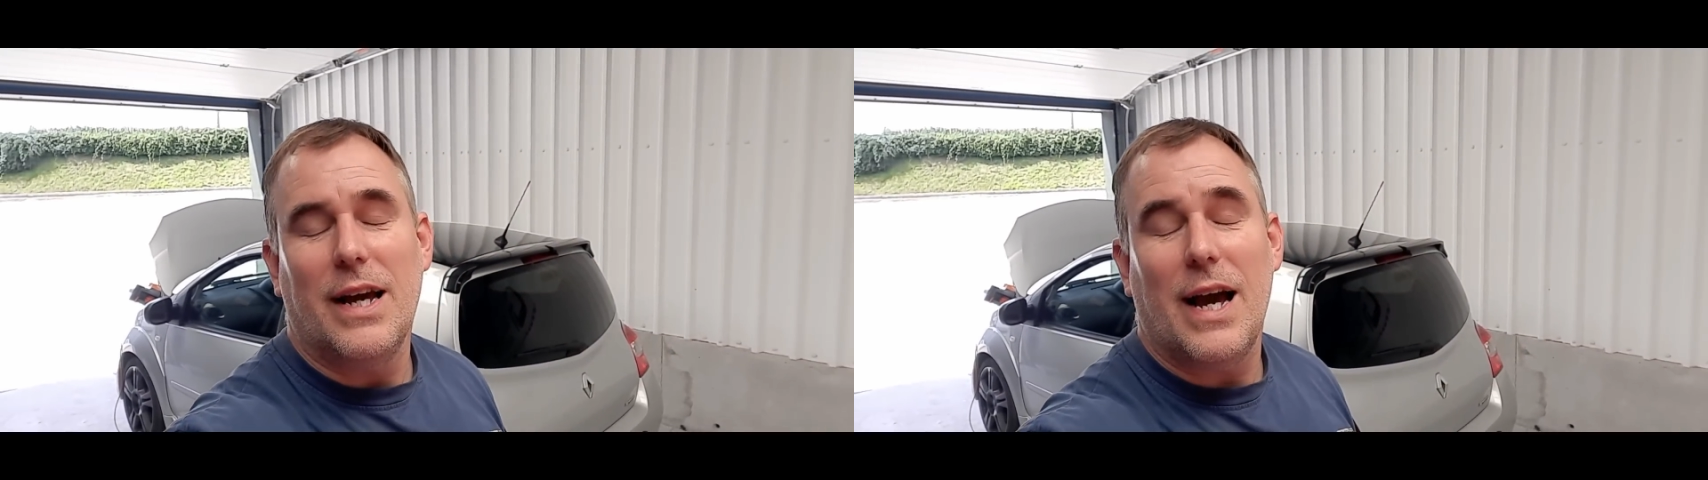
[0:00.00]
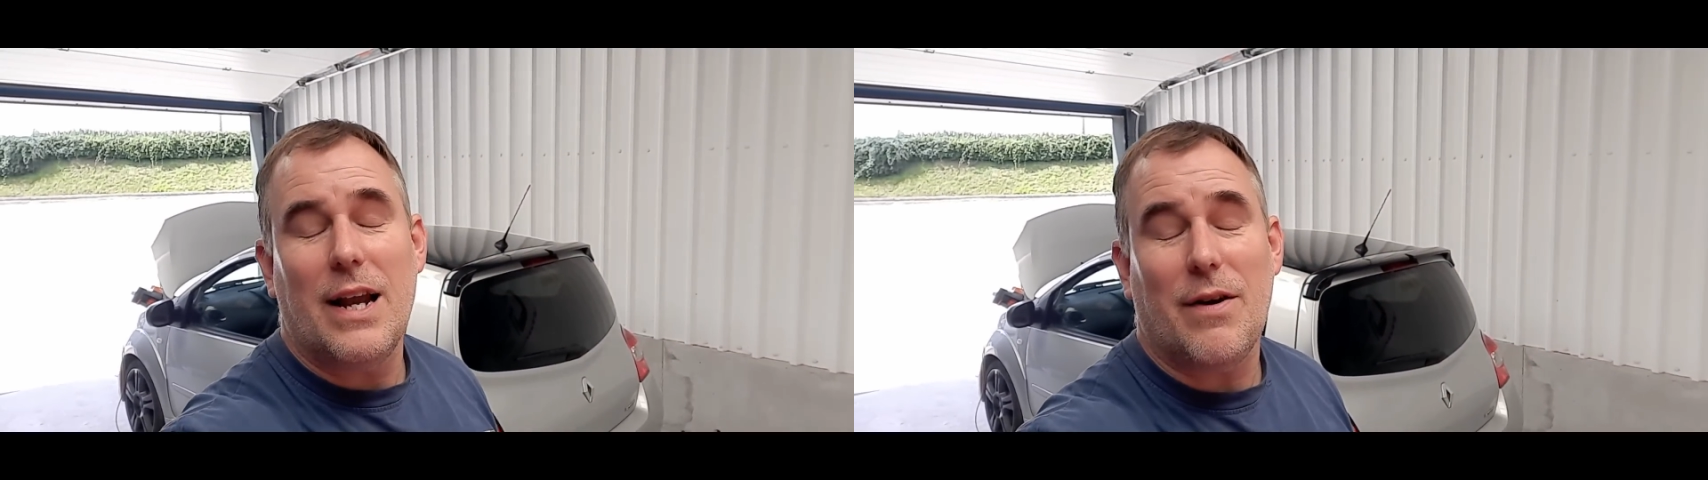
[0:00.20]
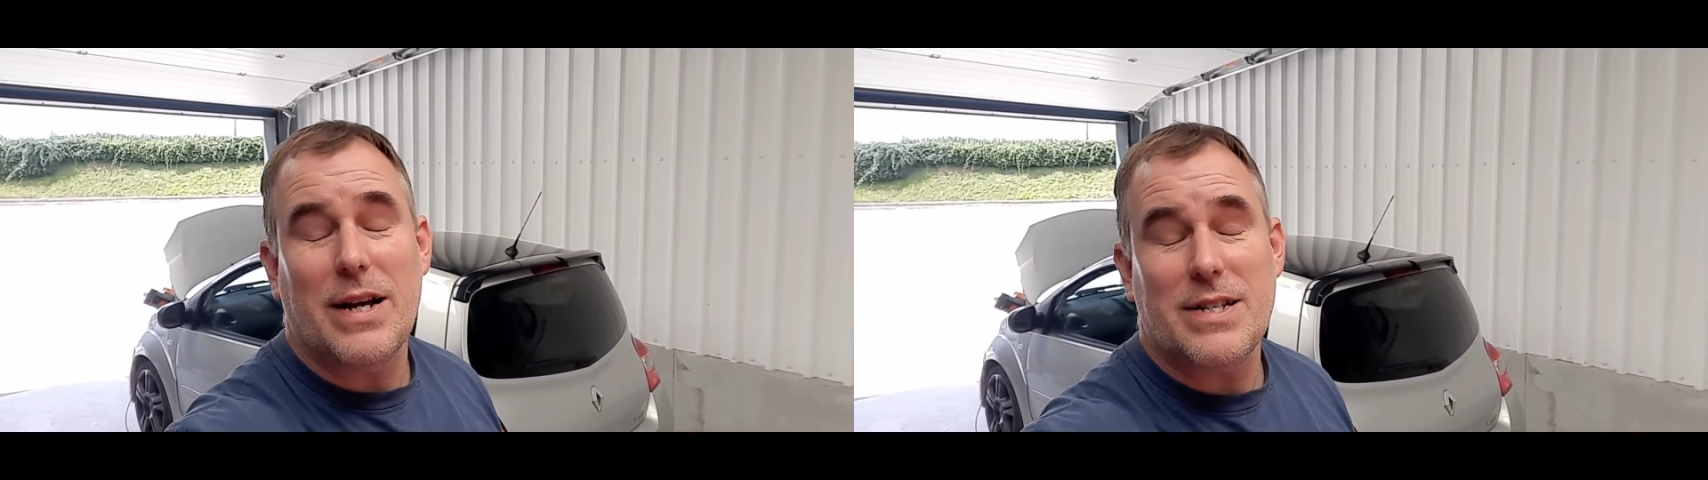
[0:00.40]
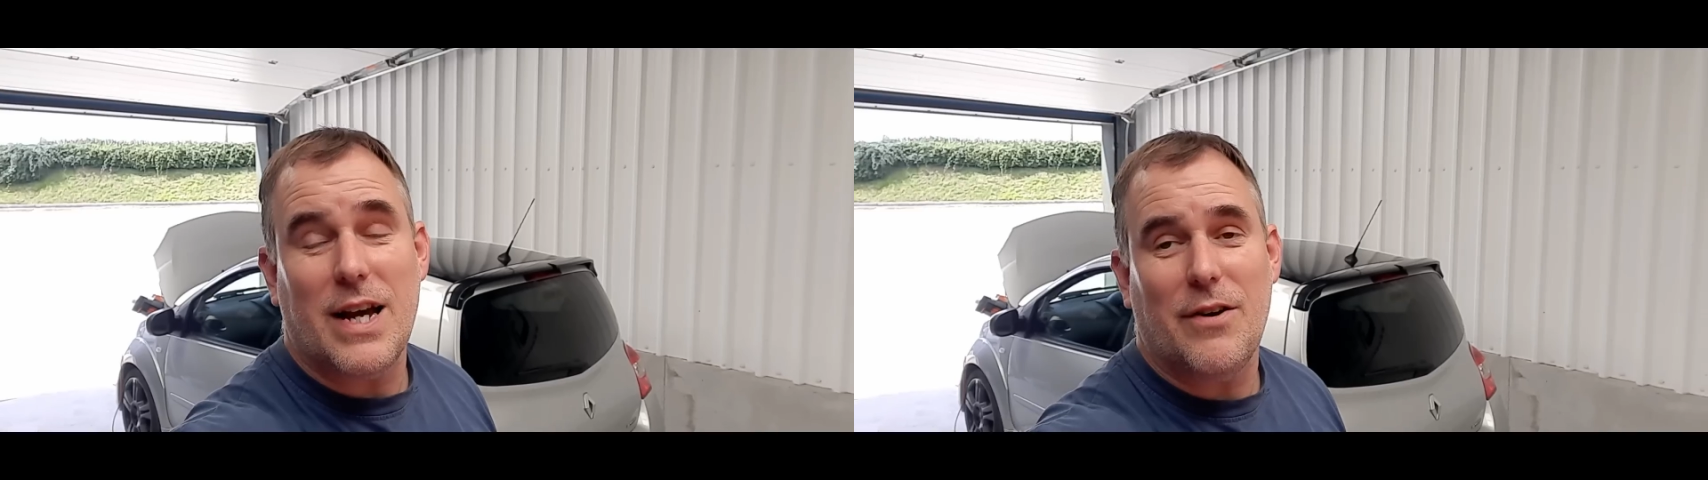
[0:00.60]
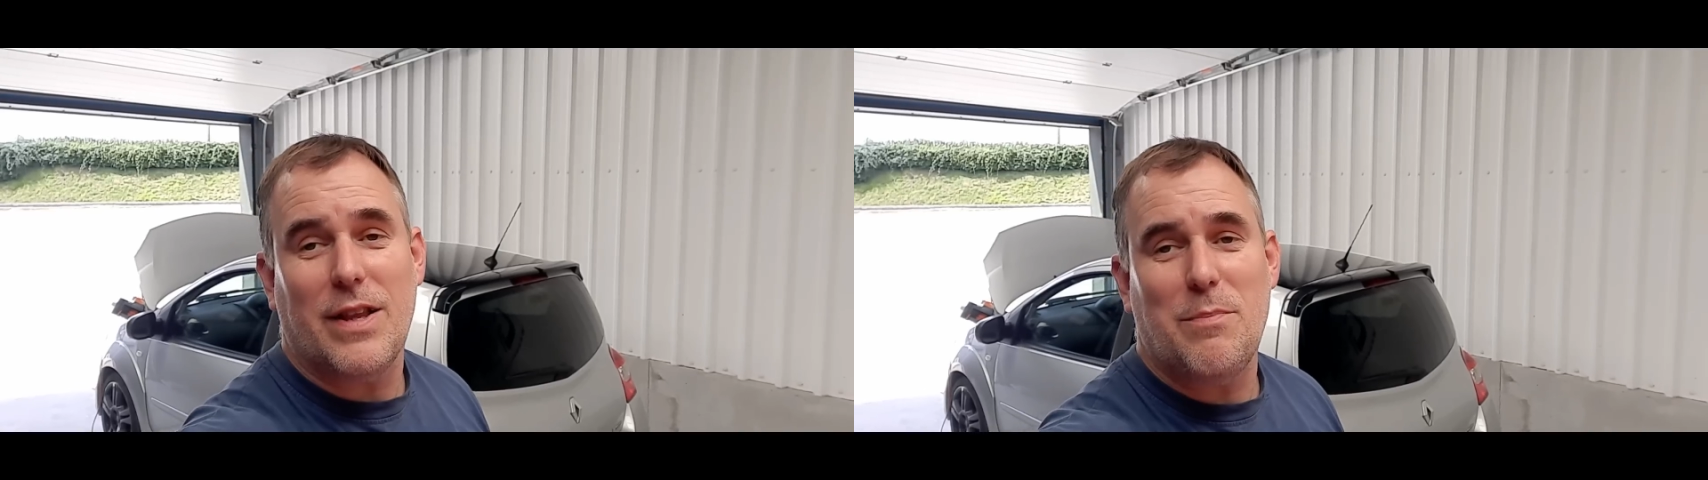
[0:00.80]
Anyway,
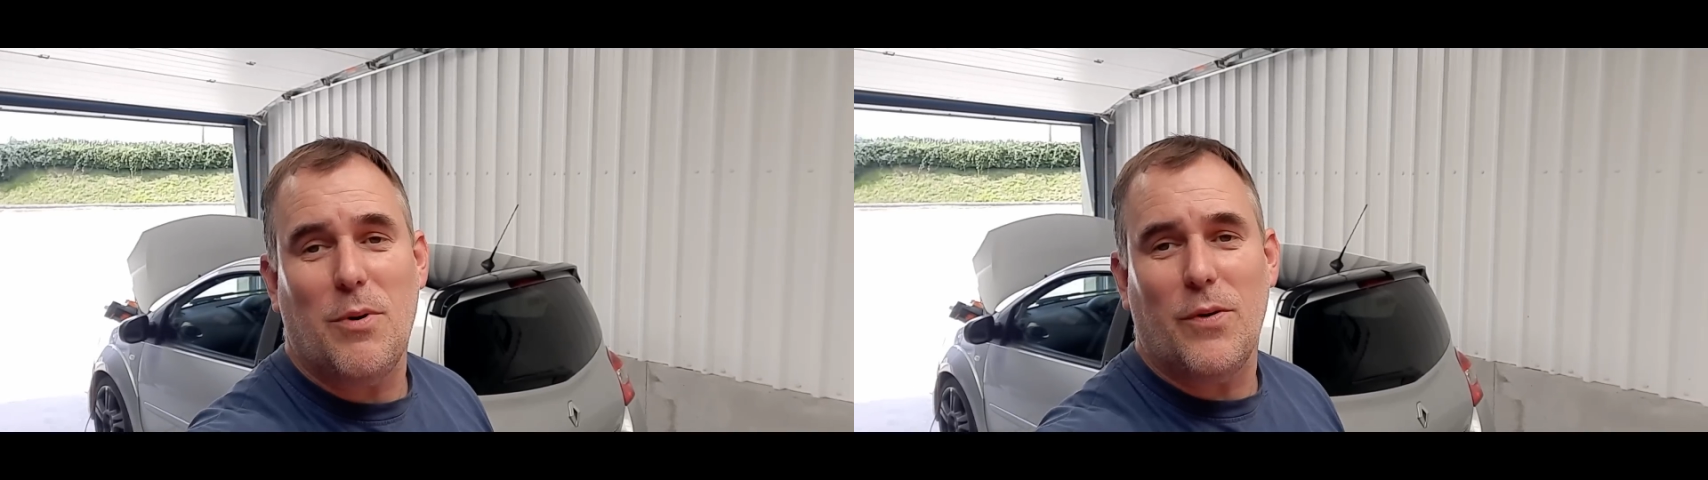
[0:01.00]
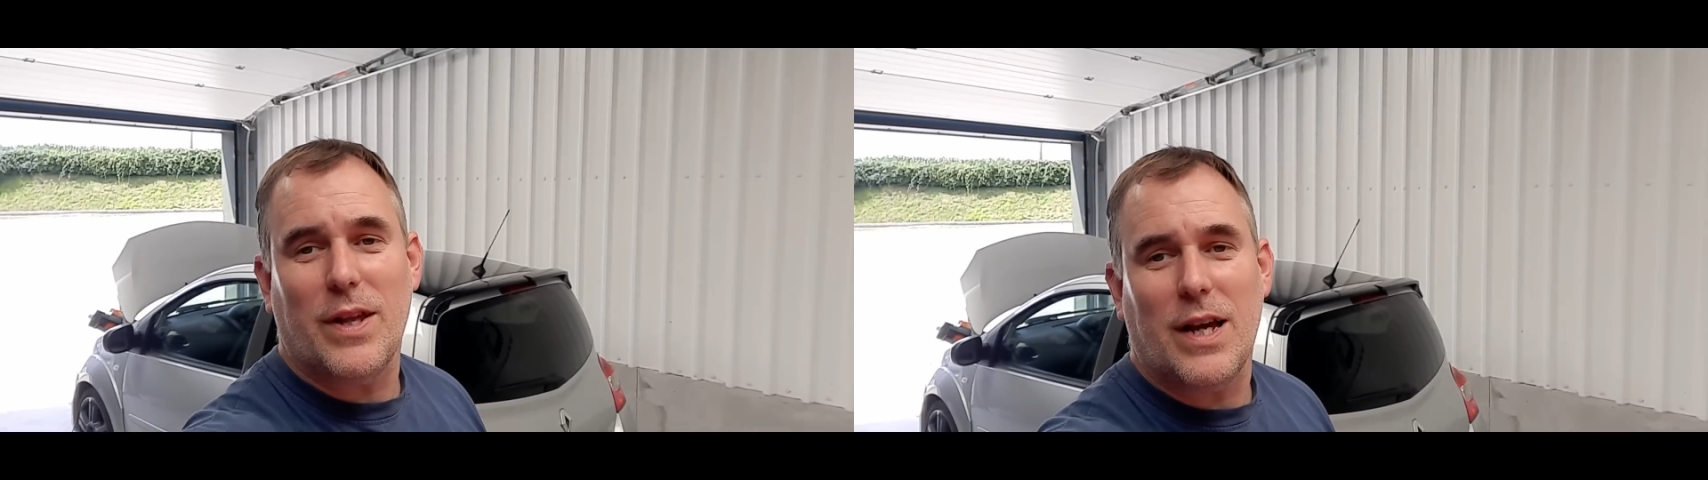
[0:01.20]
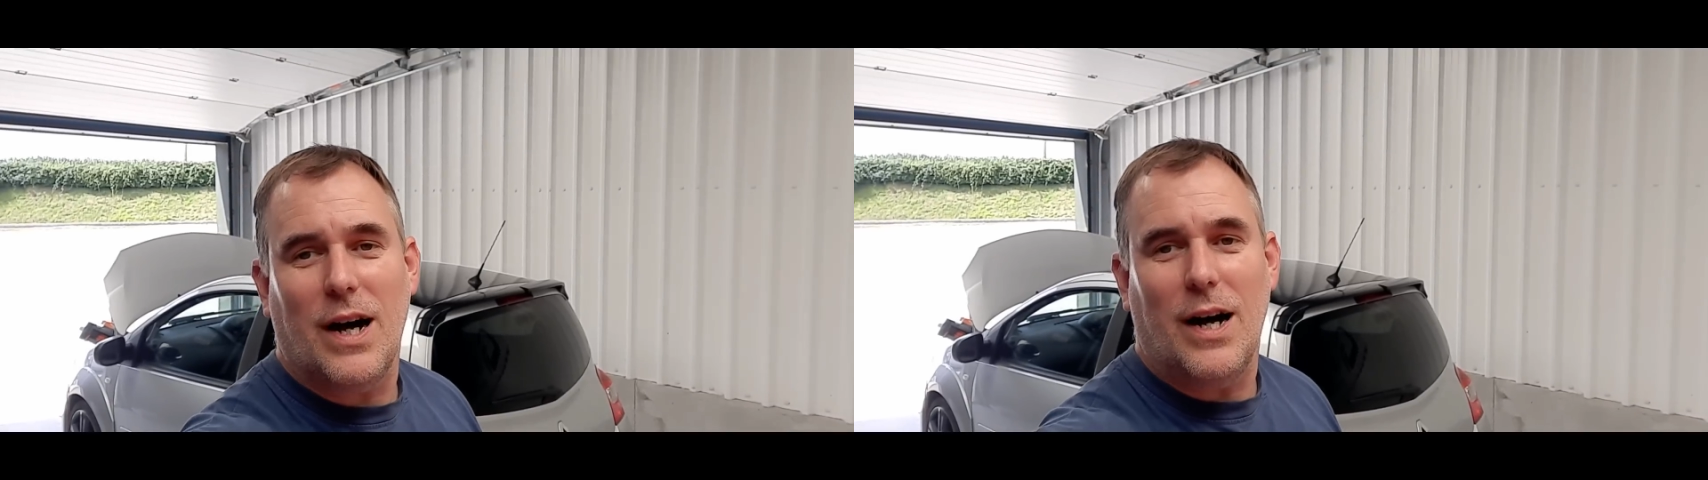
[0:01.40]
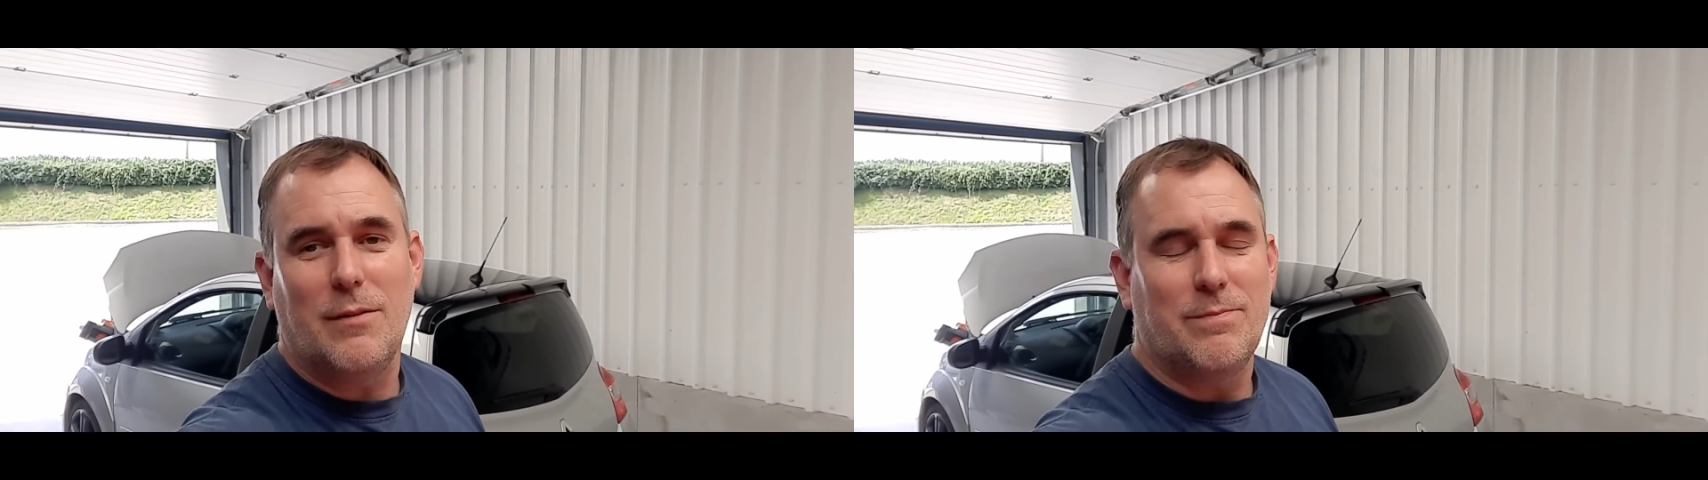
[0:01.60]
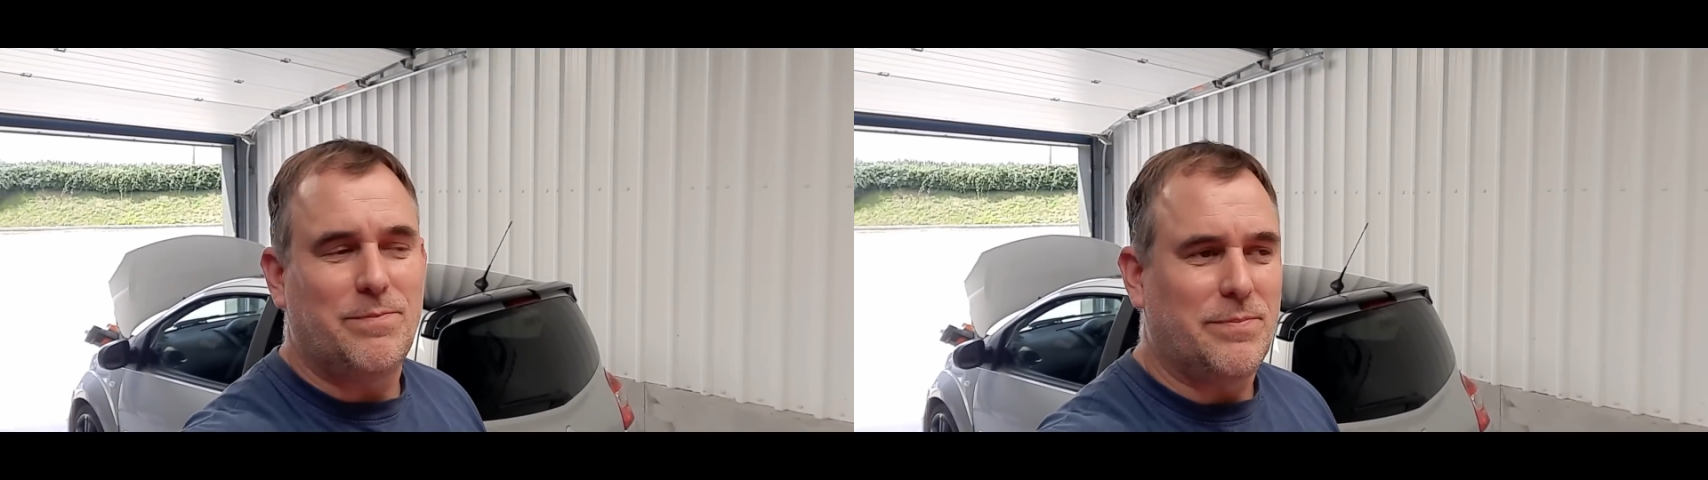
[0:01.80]
so they bought the car.